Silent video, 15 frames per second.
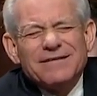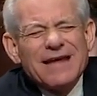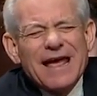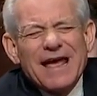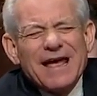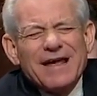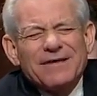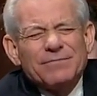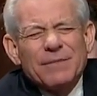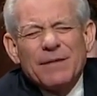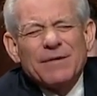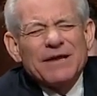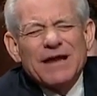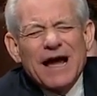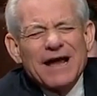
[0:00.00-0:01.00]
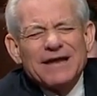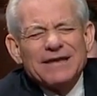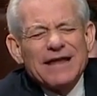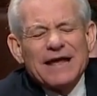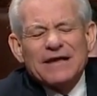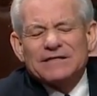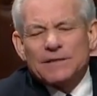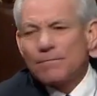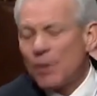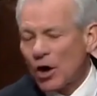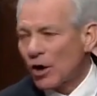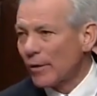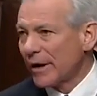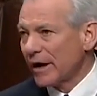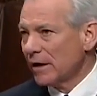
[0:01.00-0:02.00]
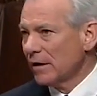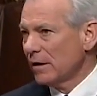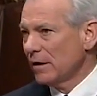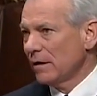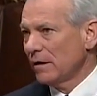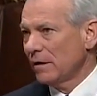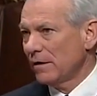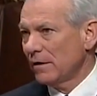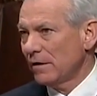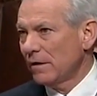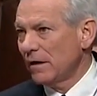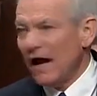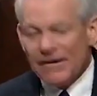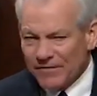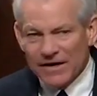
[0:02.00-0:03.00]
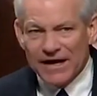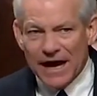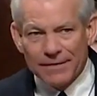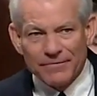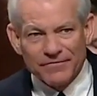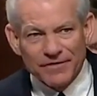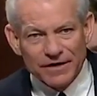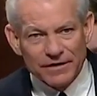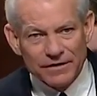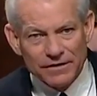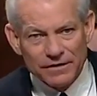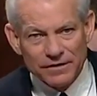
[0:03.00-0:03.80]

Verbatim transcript: days, maybe nine days of borrowing, every dime of it.